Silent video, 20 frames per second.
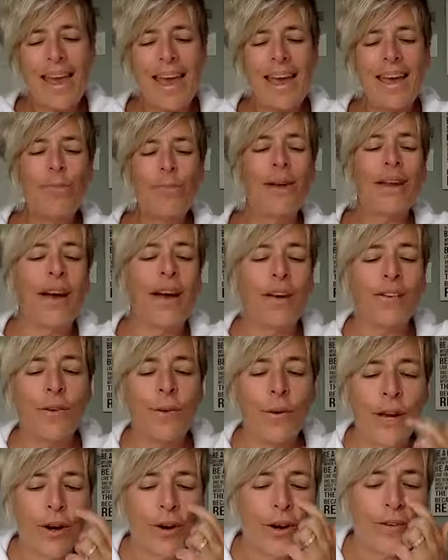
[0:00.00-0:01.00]
And what I
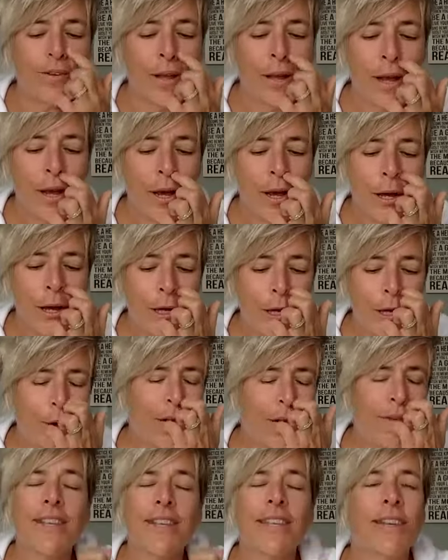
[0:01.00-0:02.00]
also hear is
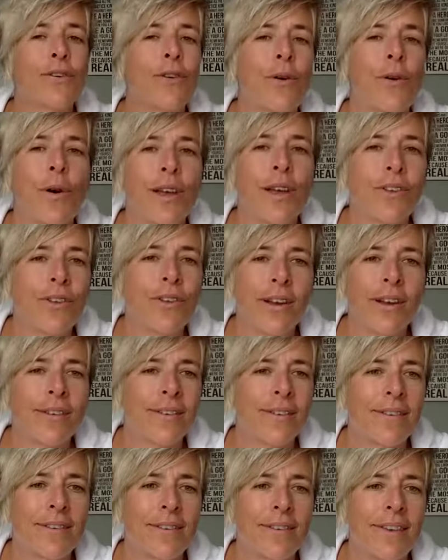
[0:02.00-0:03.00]
you have zero
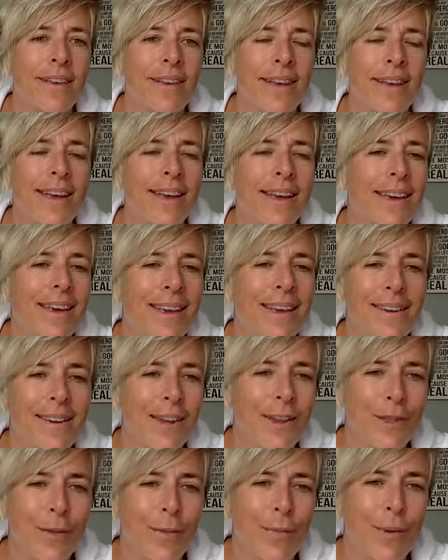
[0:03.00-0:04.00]
interest in
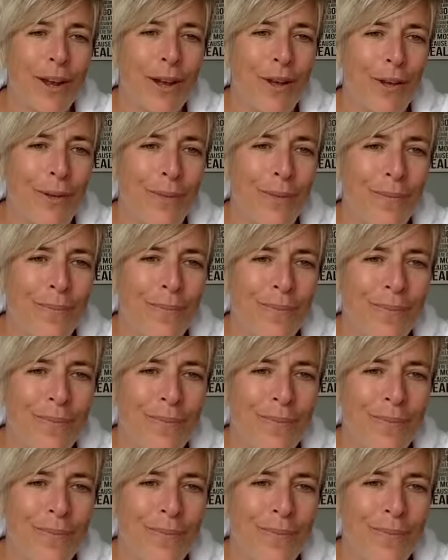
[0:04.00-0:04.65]
getting in the middle.